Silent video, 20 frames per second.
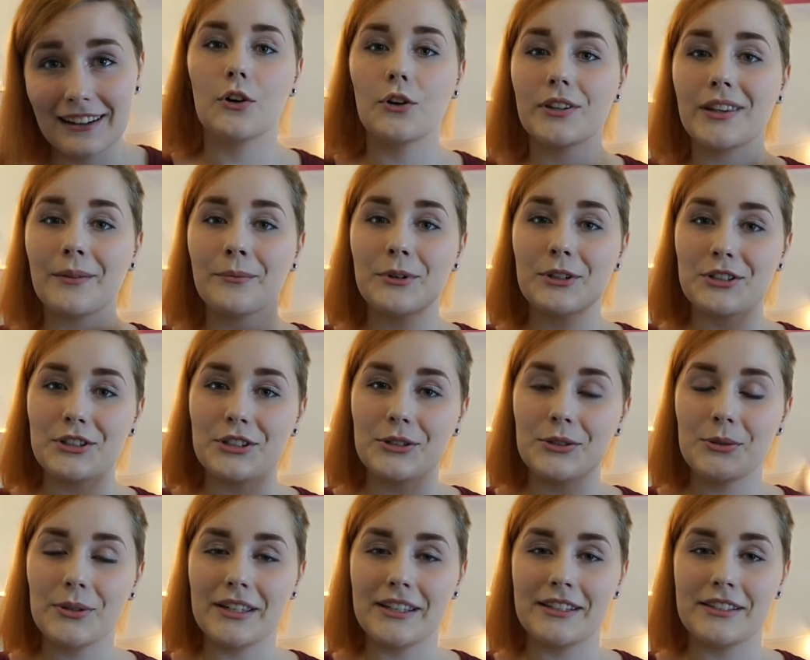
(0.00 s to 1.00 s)
Goal number
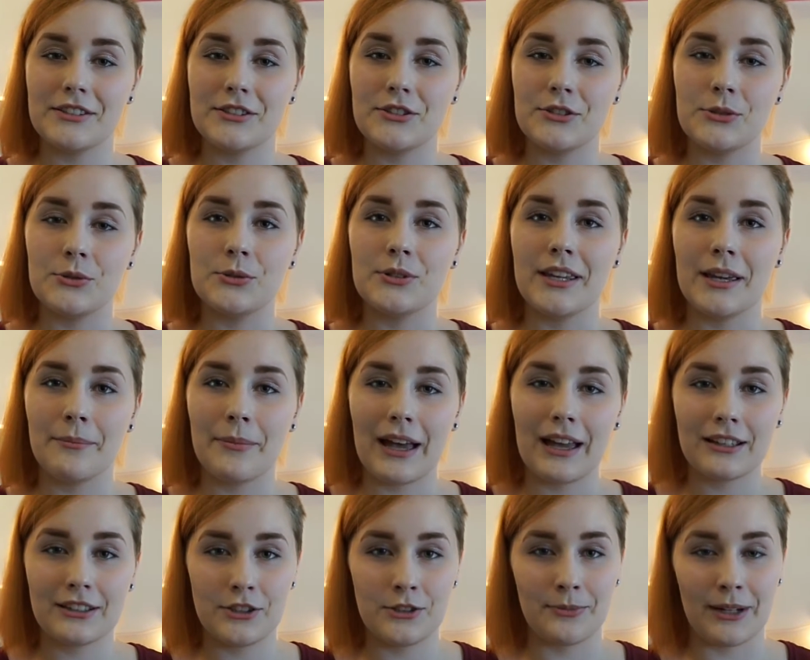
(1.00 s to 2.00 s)
2 is to get
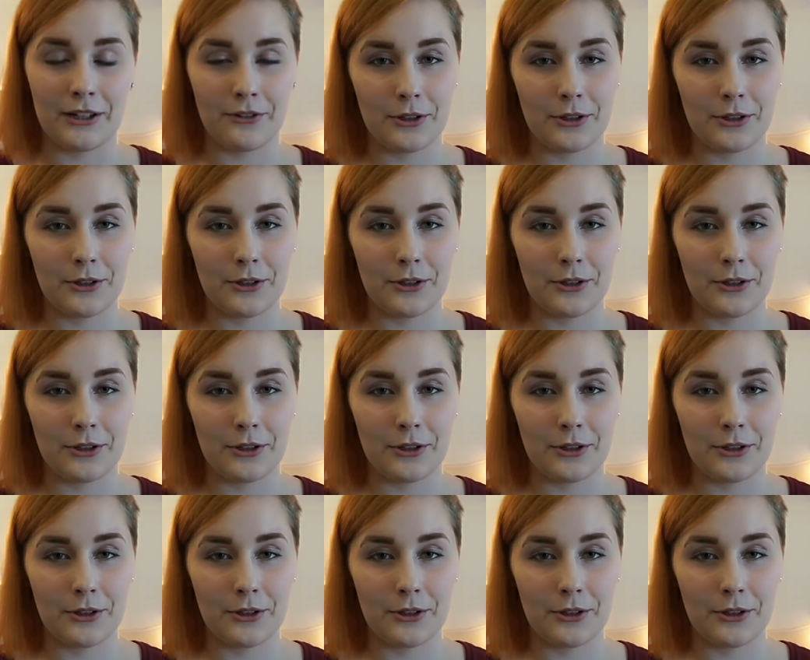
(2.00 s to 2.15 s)
back to my